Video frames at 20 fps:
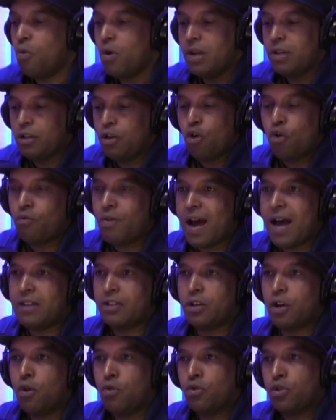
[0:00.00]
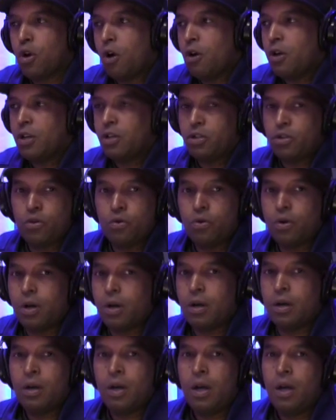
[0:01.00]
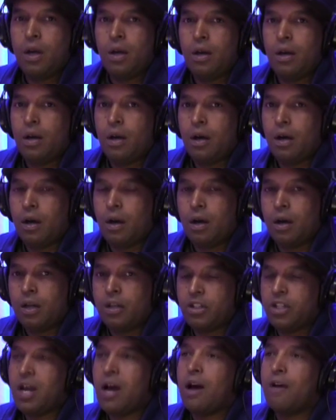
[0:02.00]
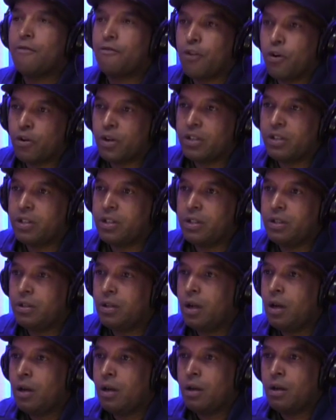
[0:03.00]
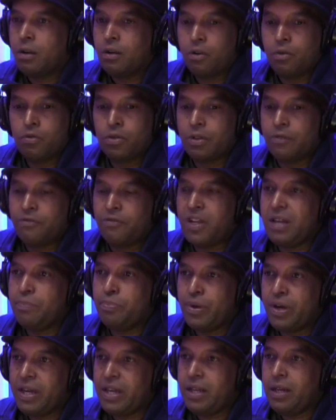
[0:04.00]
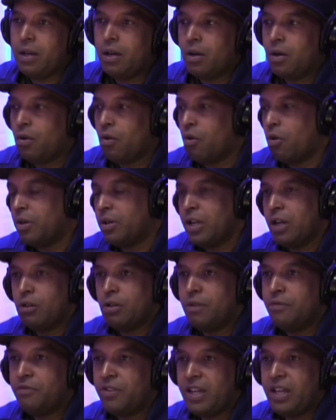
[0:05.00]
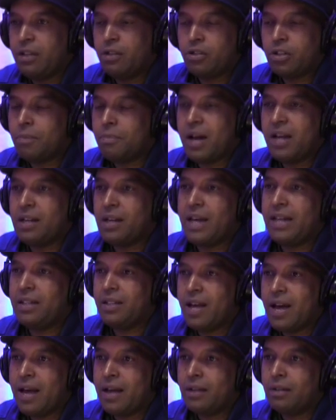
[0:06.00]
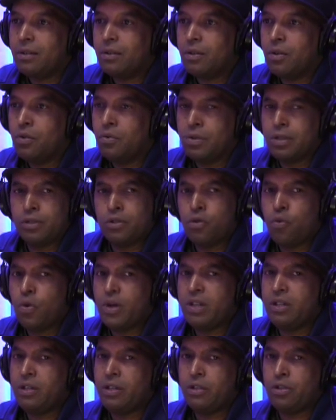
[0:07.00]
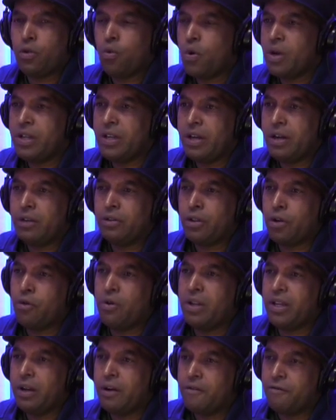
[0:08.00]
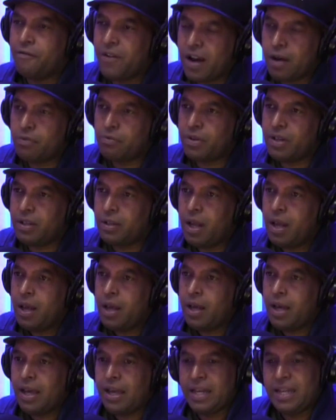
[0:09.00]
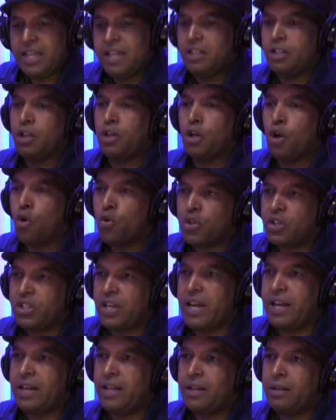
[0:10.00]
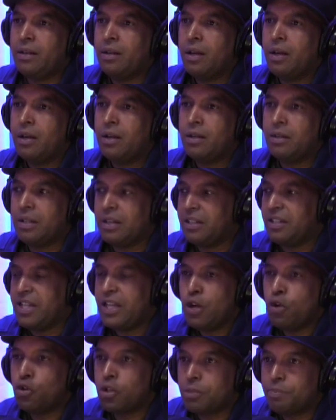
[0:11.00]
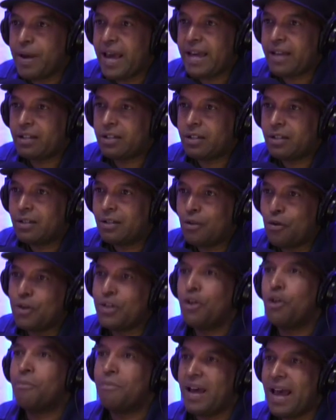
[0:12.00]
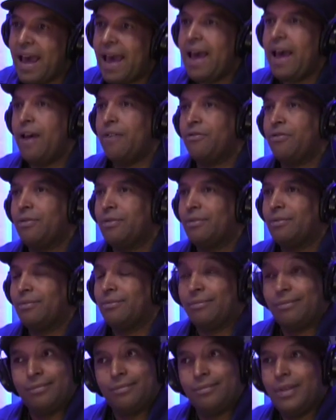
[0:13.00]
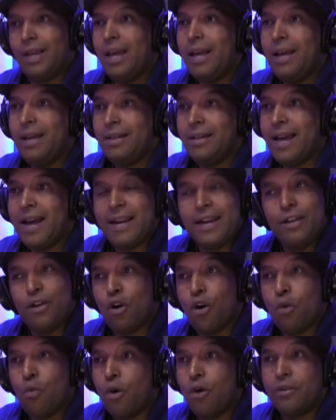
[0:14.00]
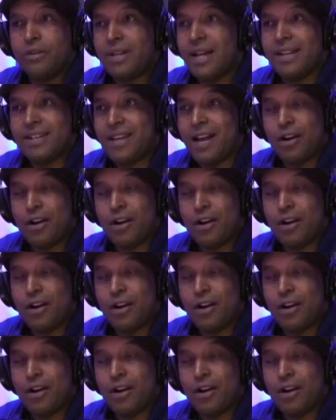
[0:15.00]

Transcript: want little Roscoe talking to a, a, a John Ferguson, who's a VP or Neil Levine or somebody like that, yeah. who's a 20, 20 year, 30 year veteran, yeah. and he's negotiating the deal specs on your behalf. Yeah, yeah. That and ain't those, gonna work. That's yeah.